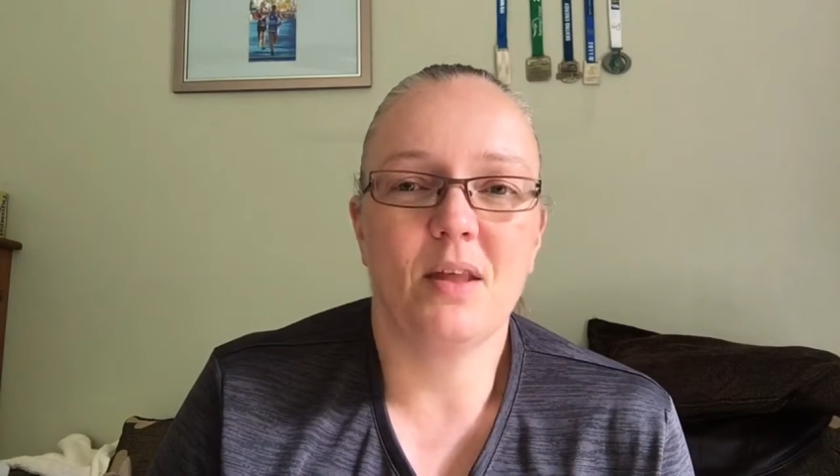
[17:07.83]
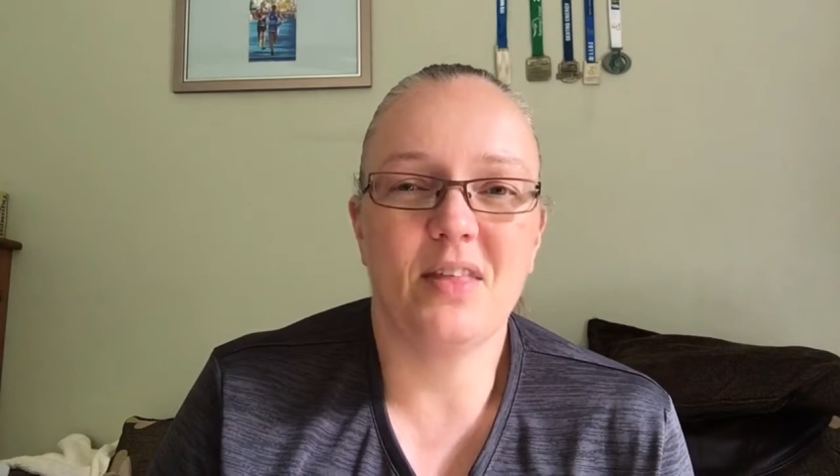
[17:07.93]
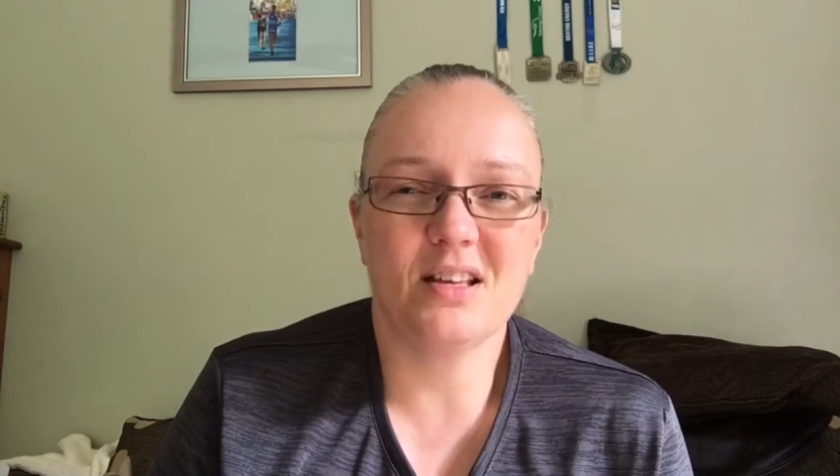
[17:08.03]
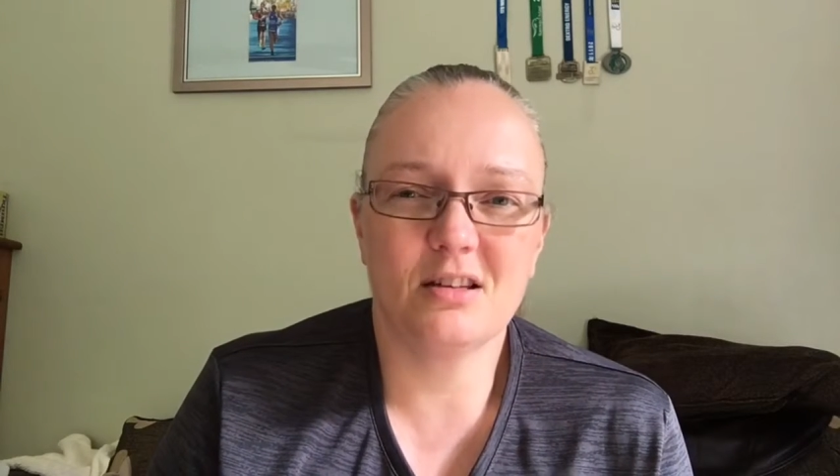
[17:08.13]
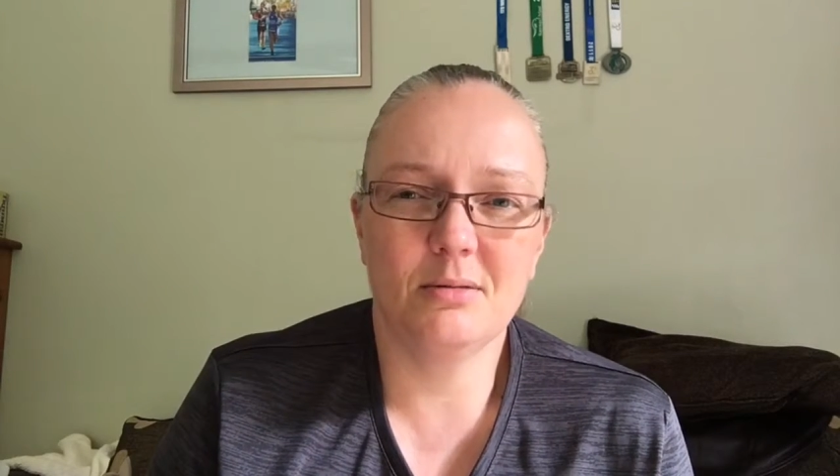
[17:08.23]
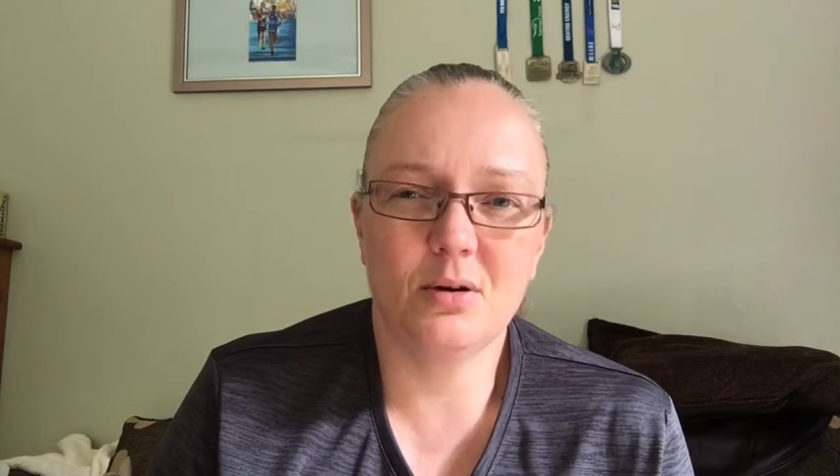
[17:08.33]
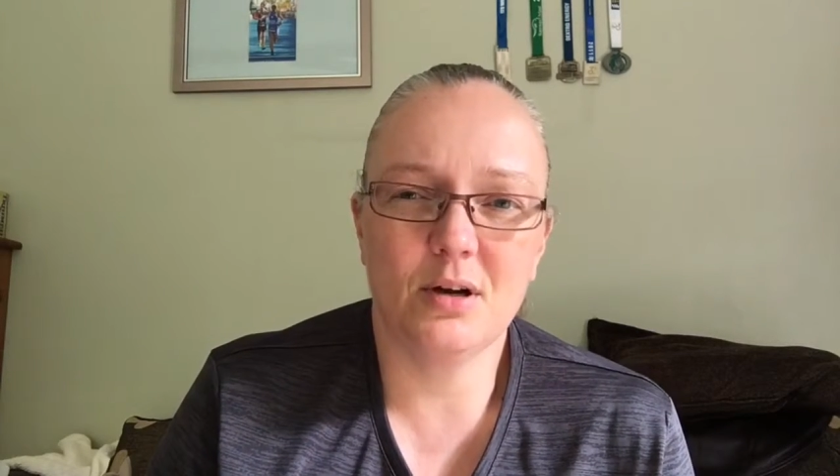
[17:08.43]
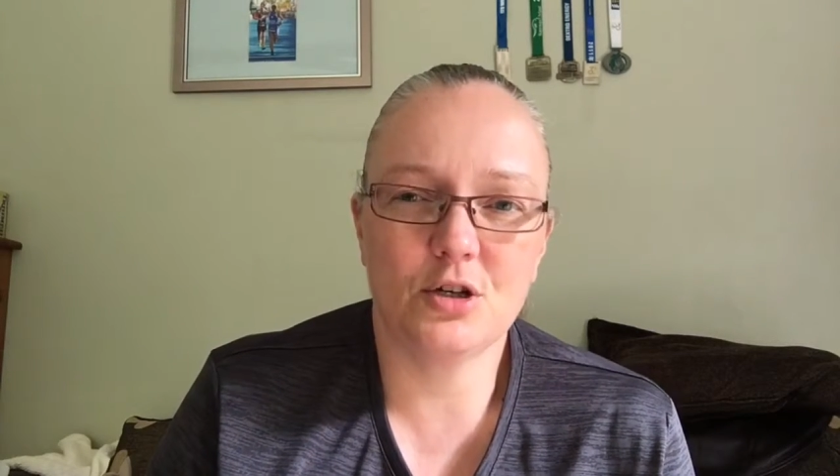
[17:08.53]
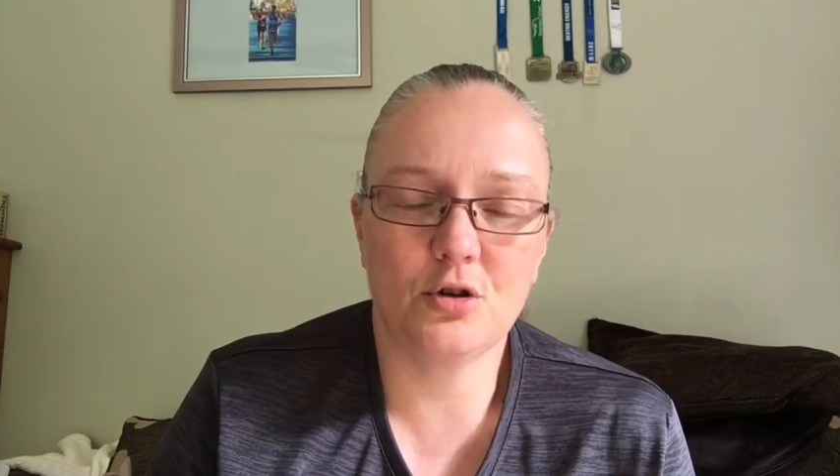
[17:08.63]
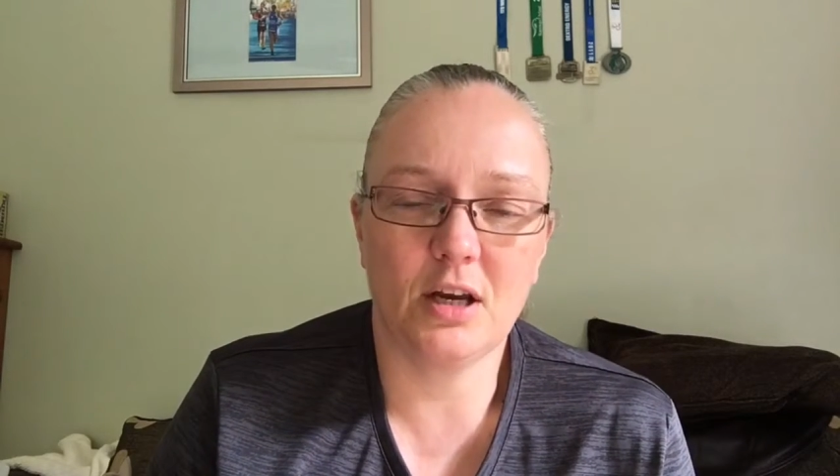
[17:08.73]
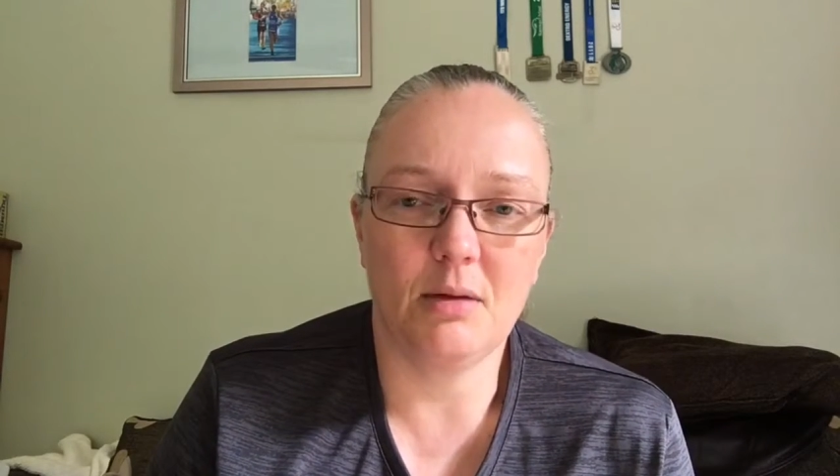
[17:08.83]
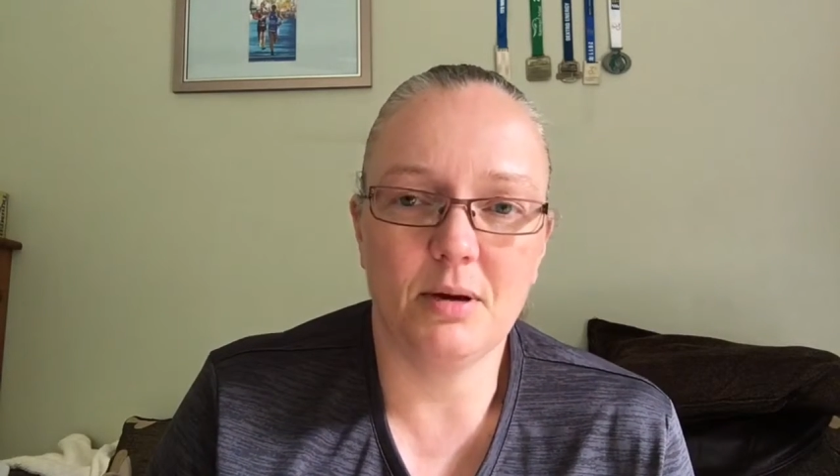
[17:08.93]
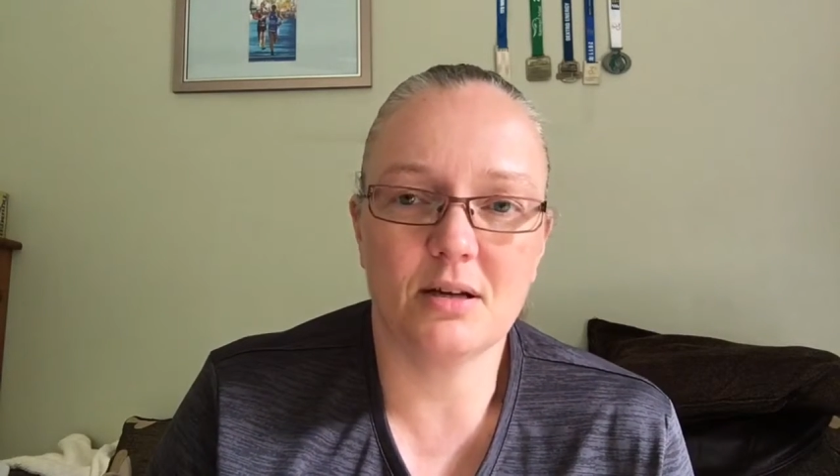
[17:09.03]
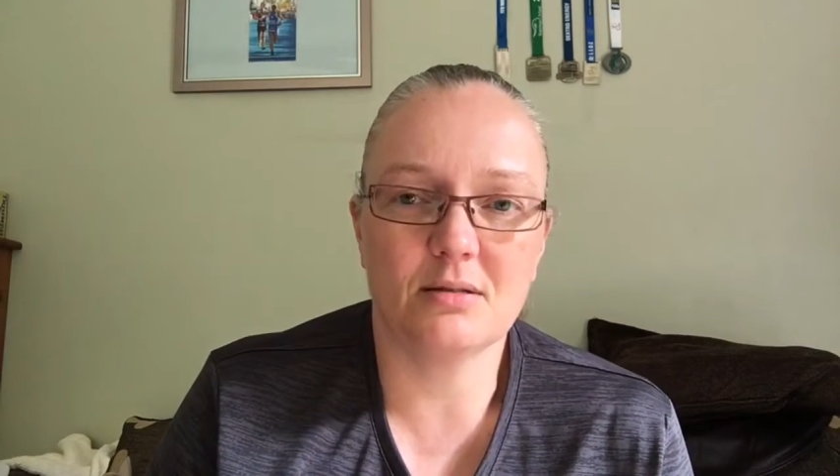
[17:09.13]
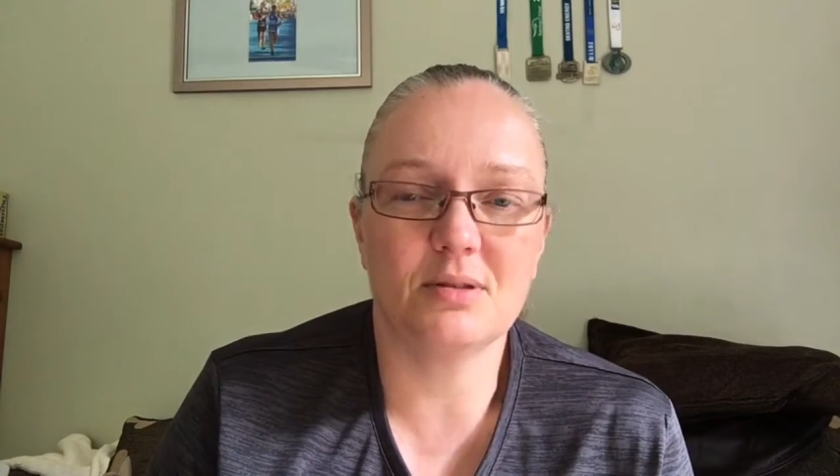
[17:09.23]
and that's going to be quite tricky
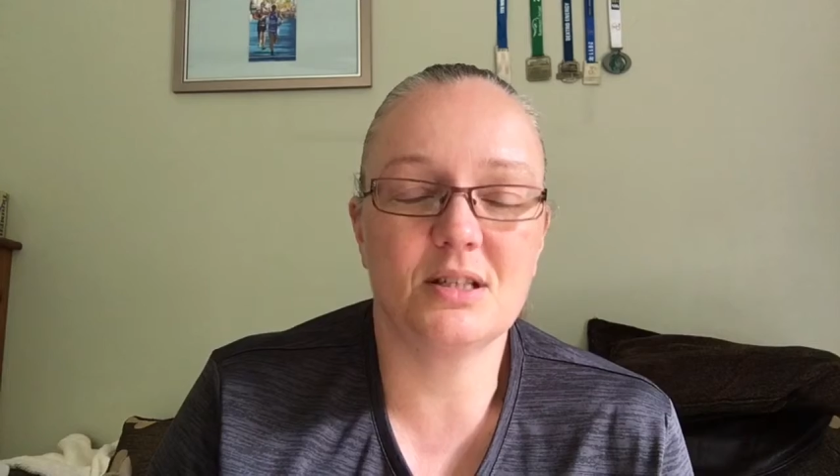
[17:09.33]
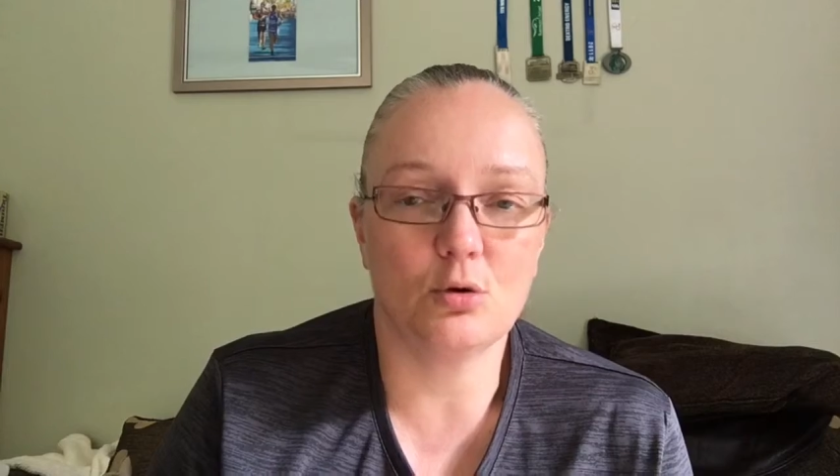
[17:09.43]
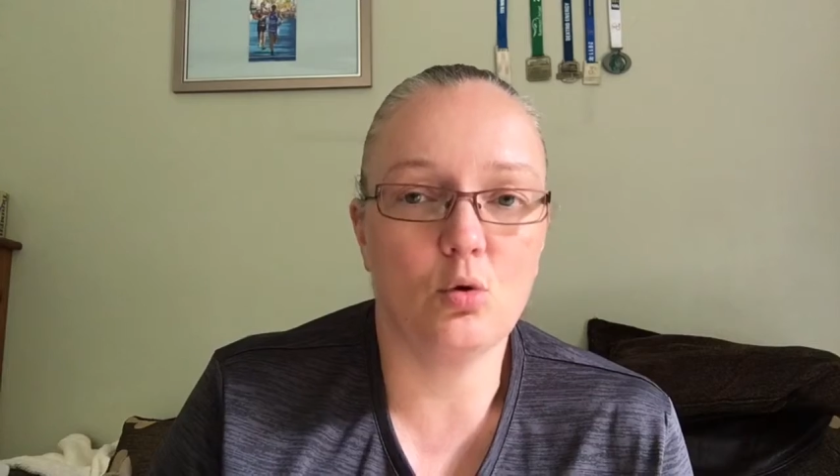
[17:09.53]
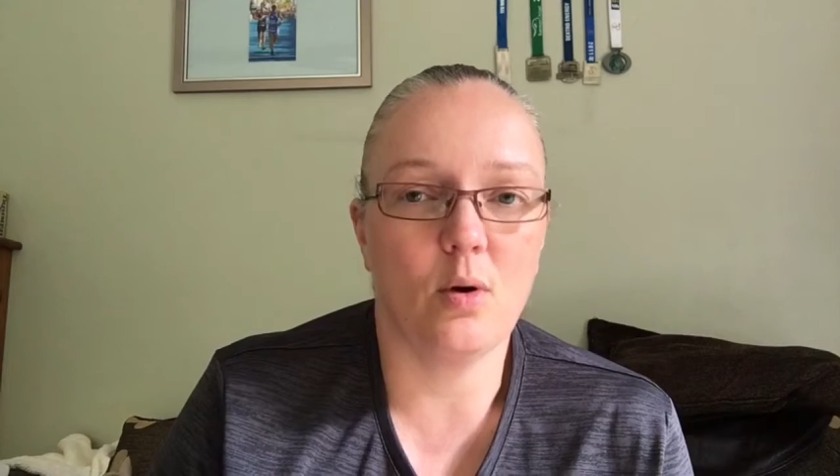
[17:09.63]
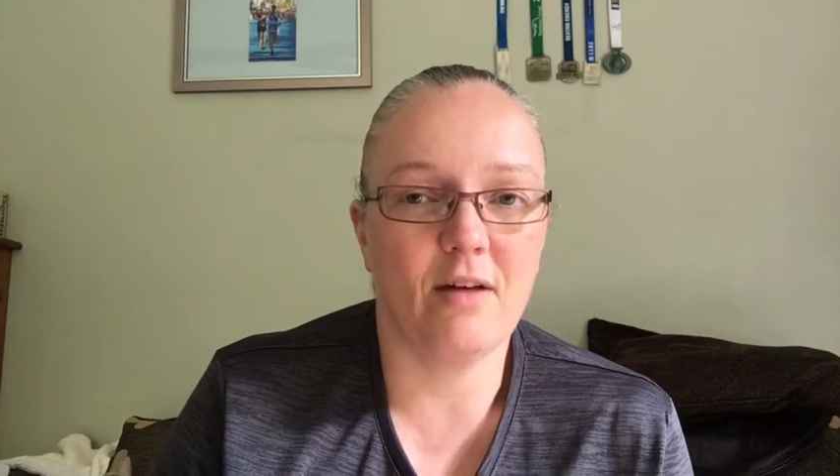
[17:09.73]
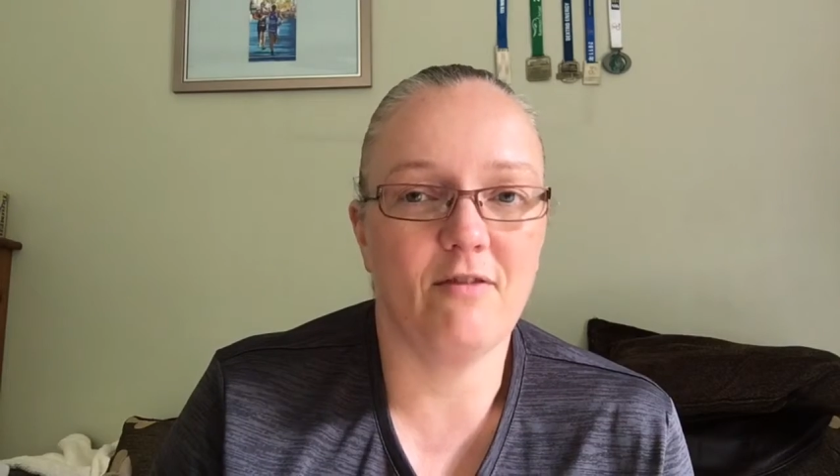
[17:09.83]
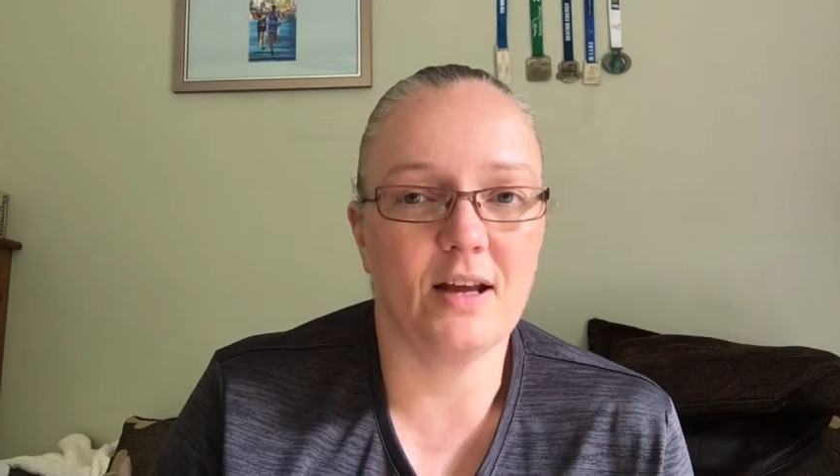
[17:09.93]
because I'm still quite